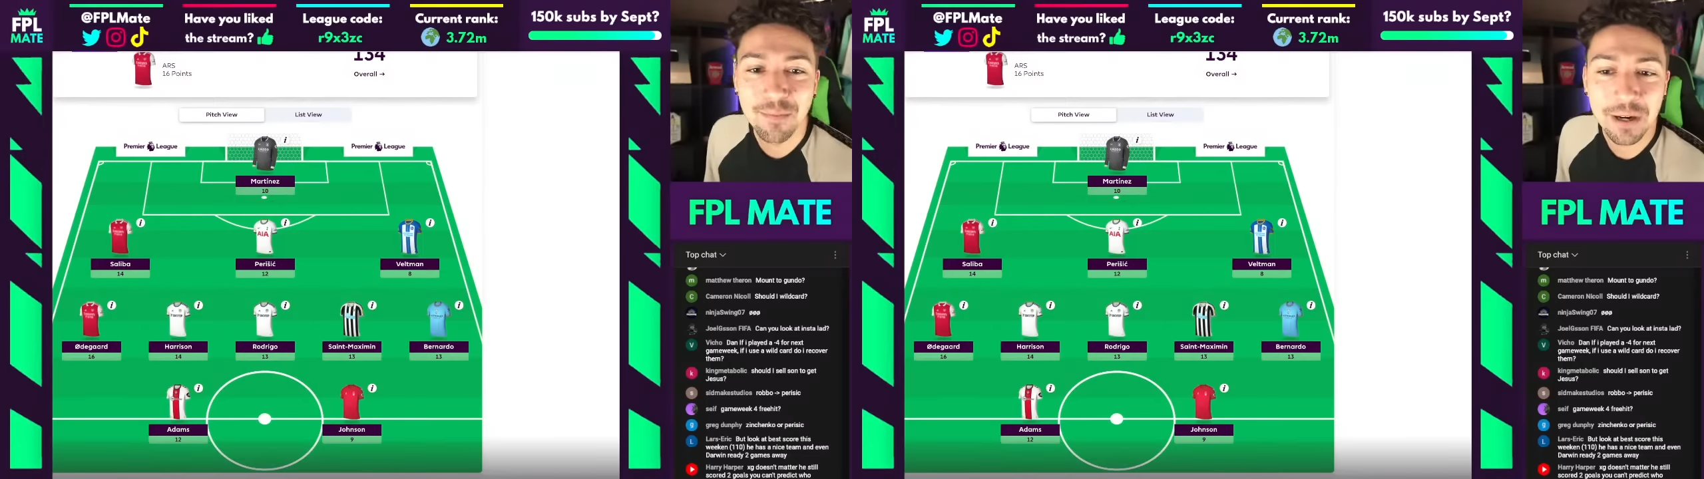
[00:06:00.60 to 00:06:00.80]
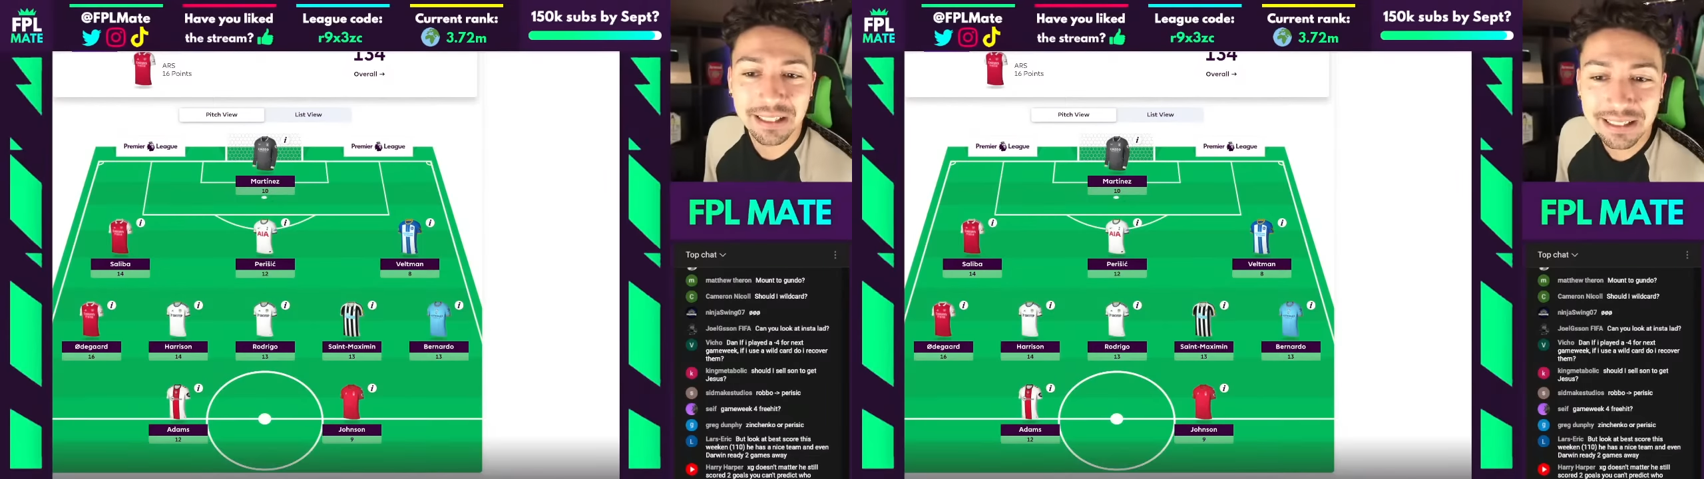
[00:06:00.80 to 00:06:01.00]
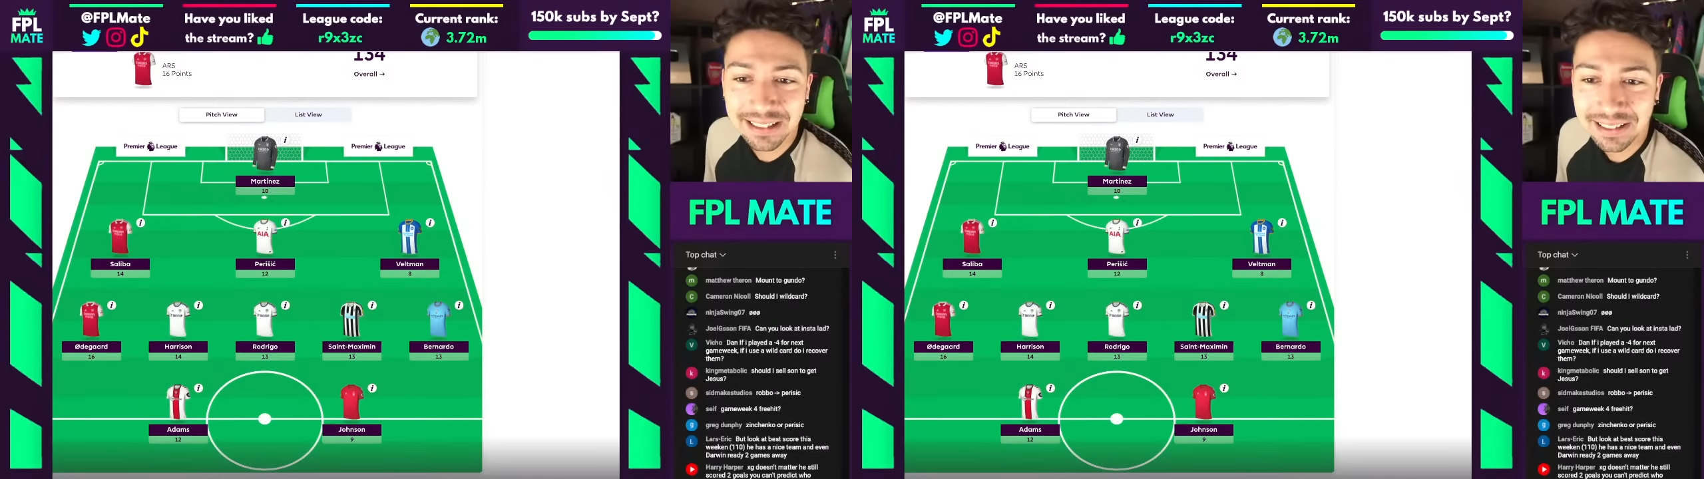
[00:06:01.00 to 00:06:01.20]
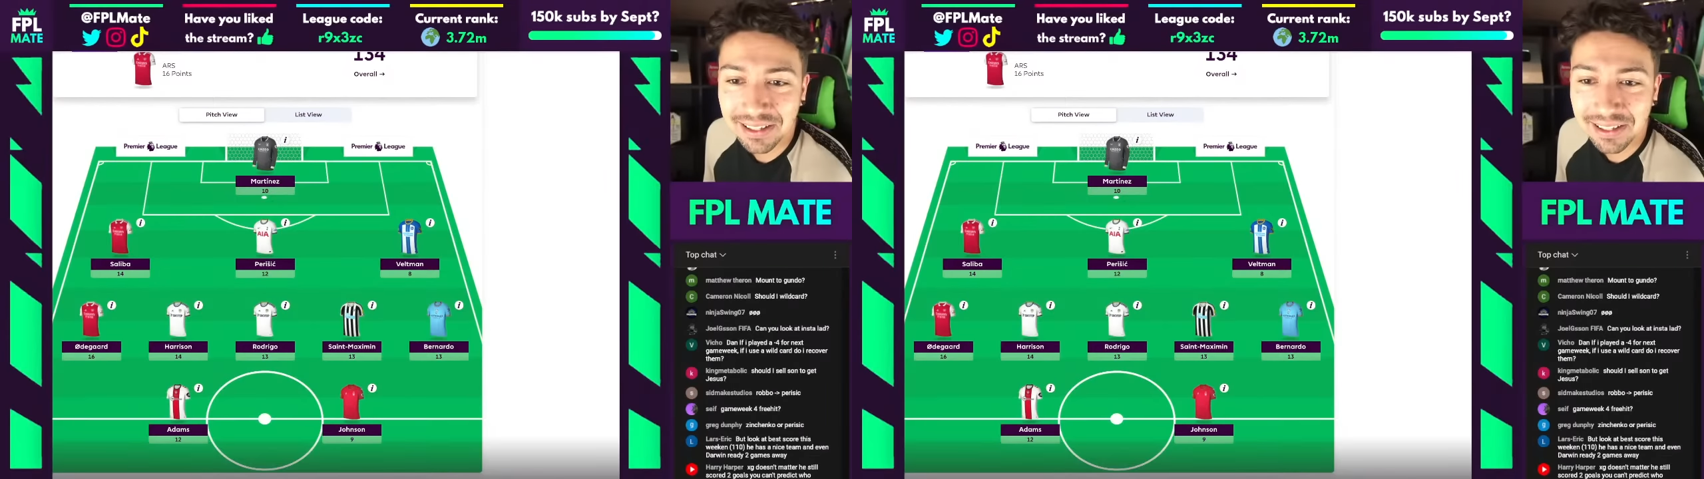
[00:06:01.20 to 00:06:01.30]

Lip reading: week?